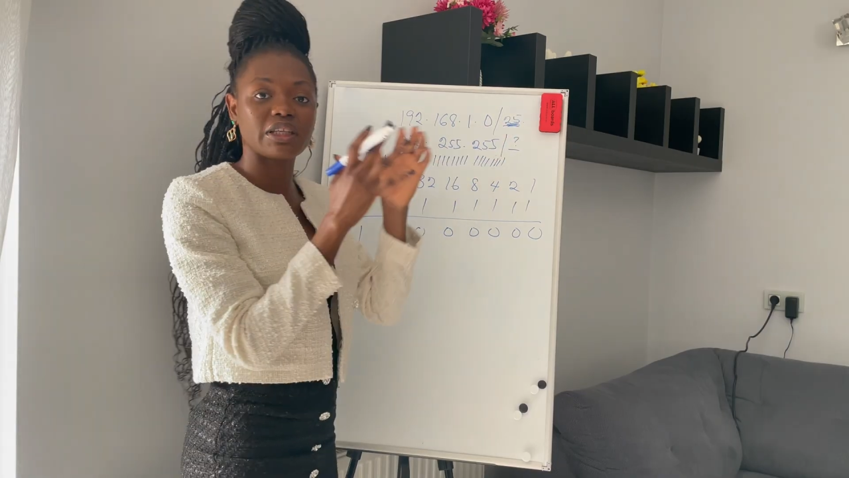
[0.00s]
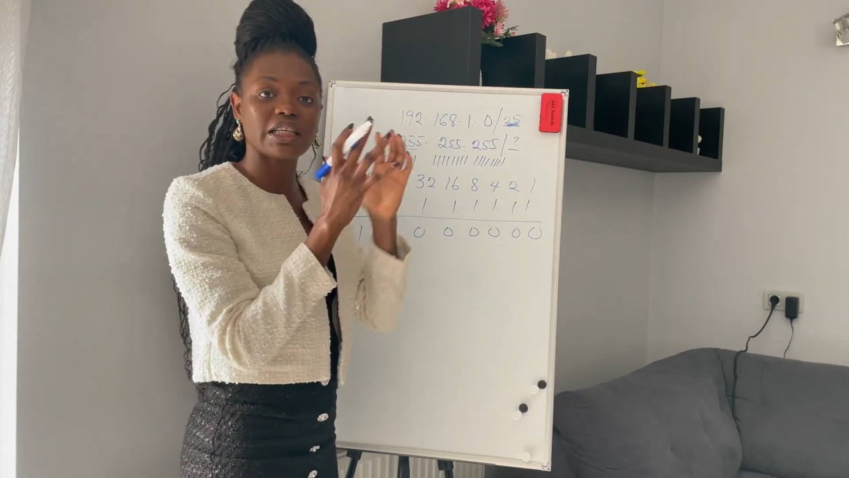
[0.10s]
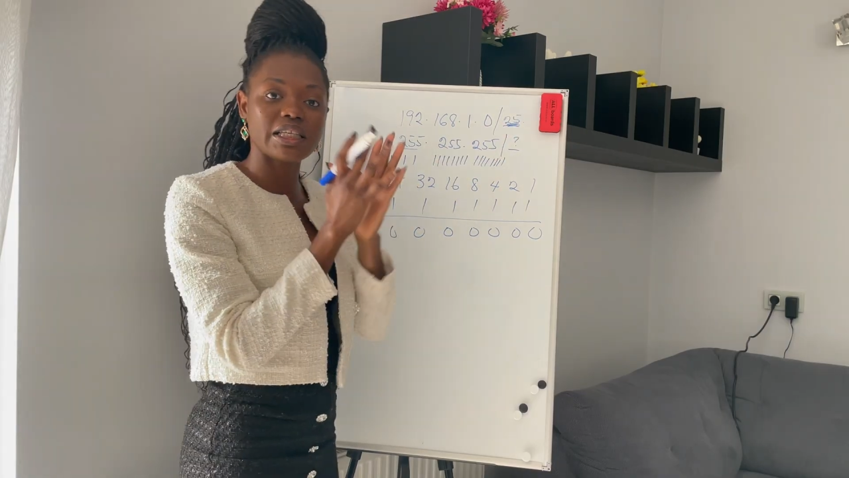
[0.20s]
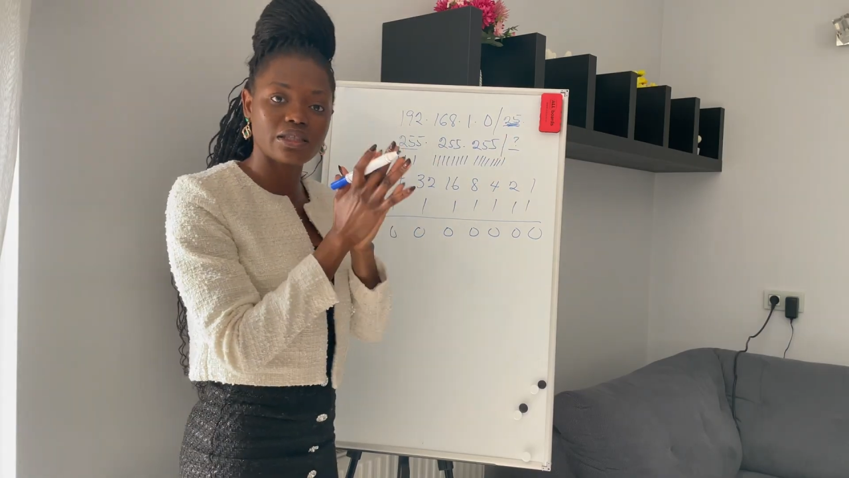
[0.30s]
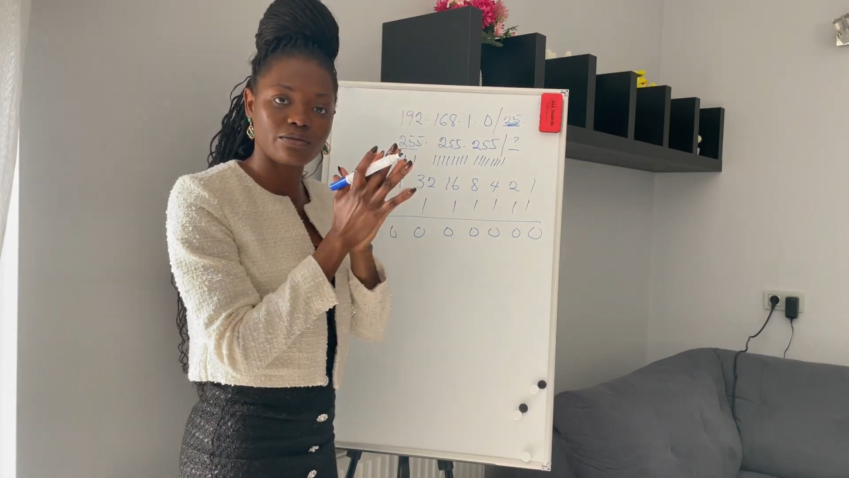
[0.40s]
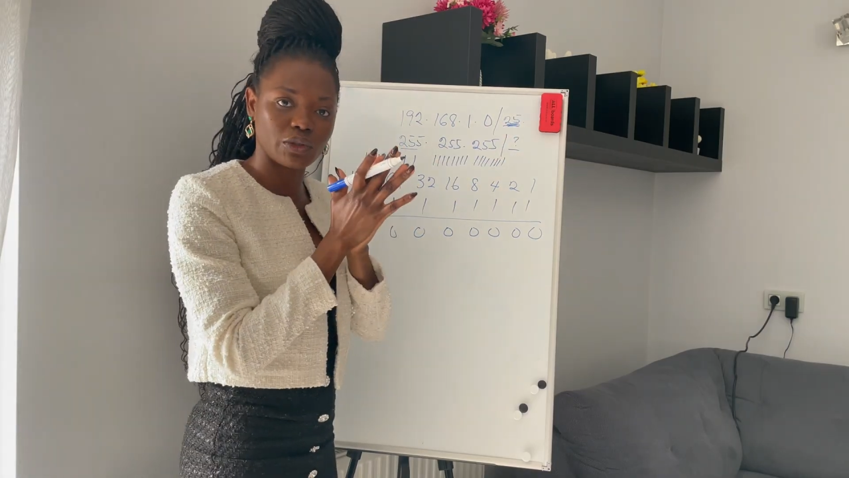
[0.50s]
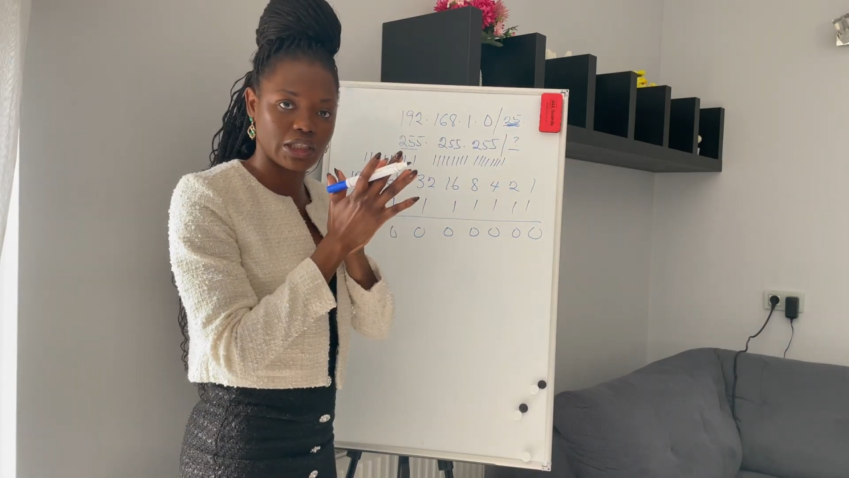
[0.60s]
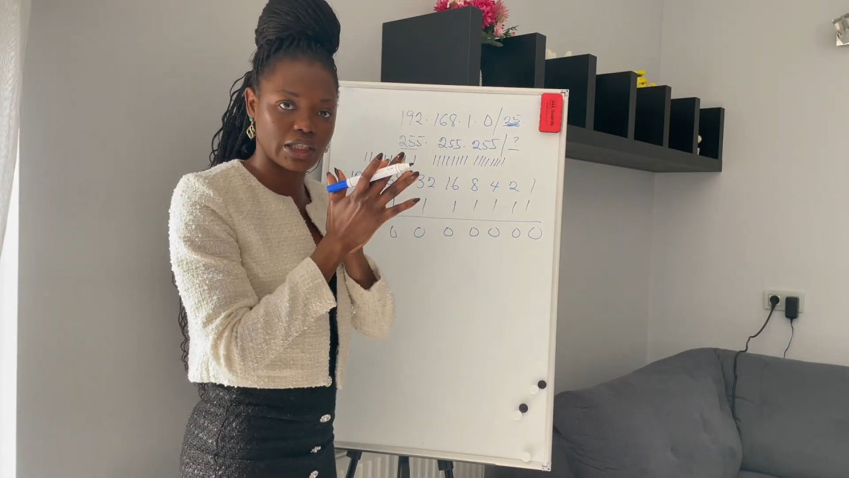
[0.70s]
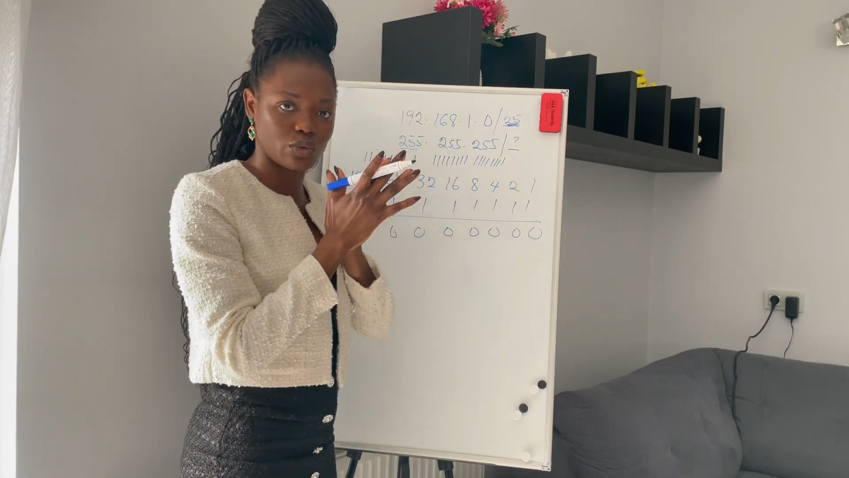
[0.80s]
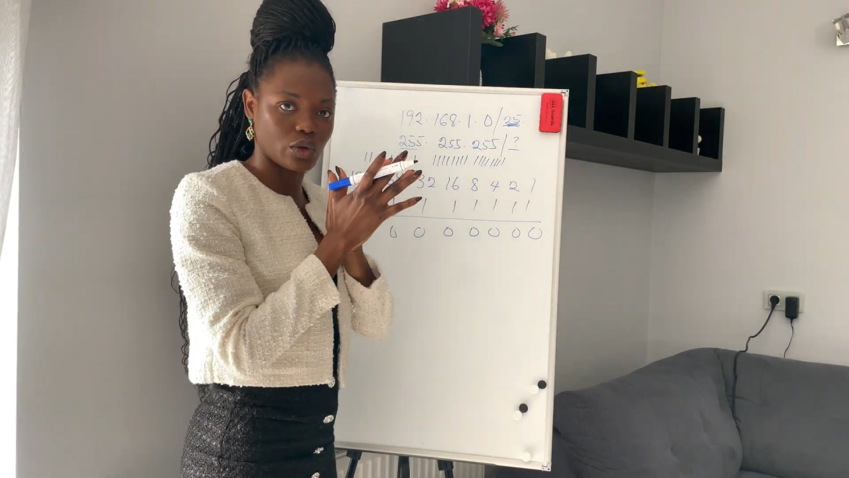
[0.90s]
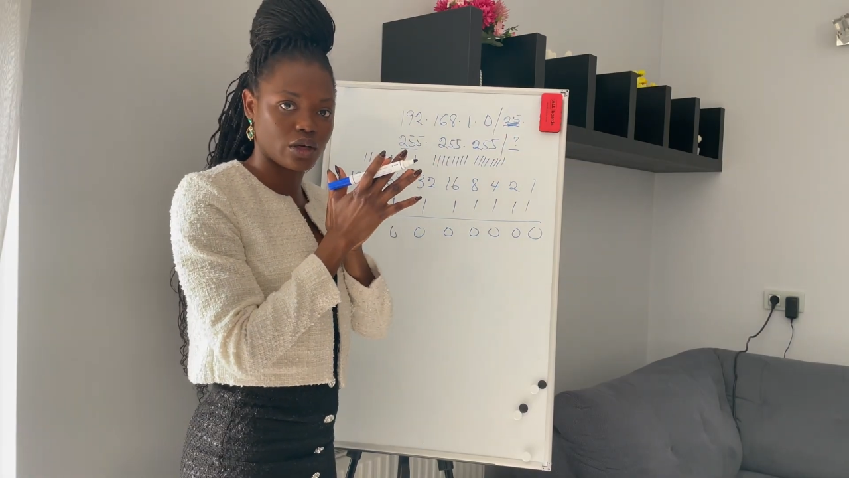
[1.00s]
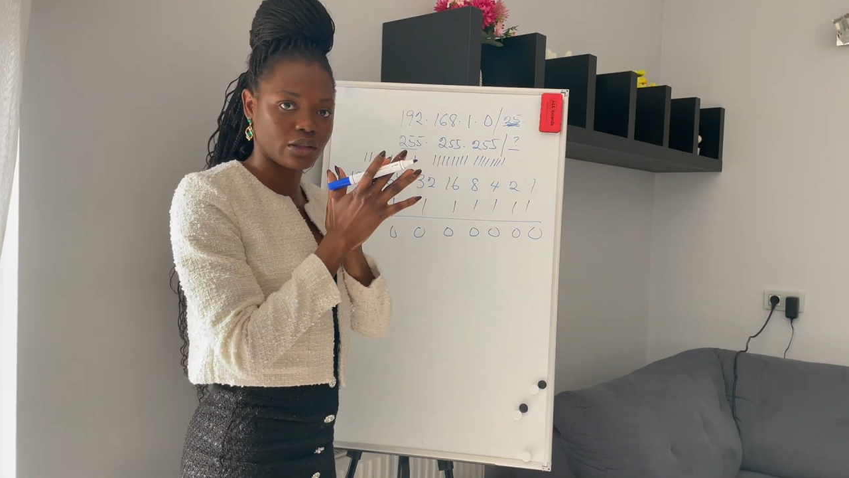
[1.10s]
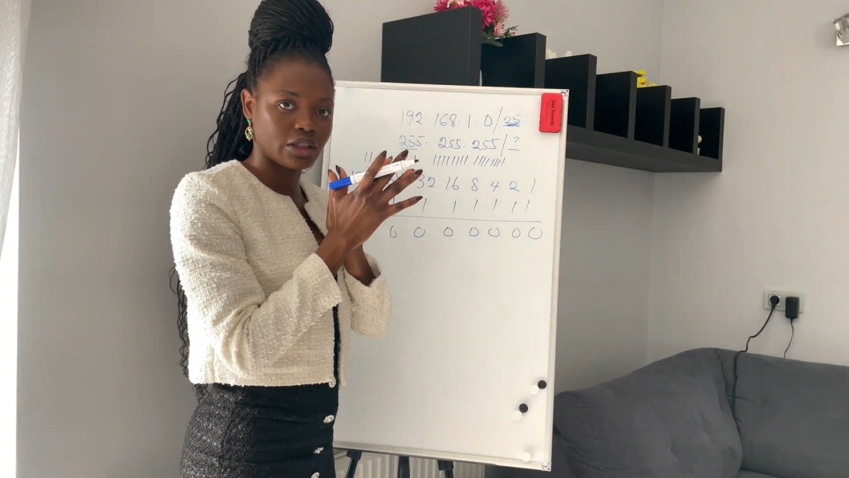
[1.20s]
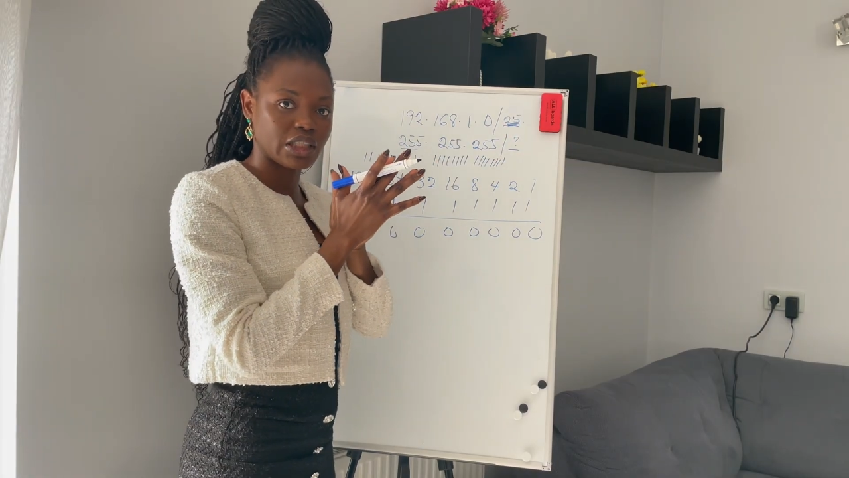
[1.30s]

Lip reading: is for the network,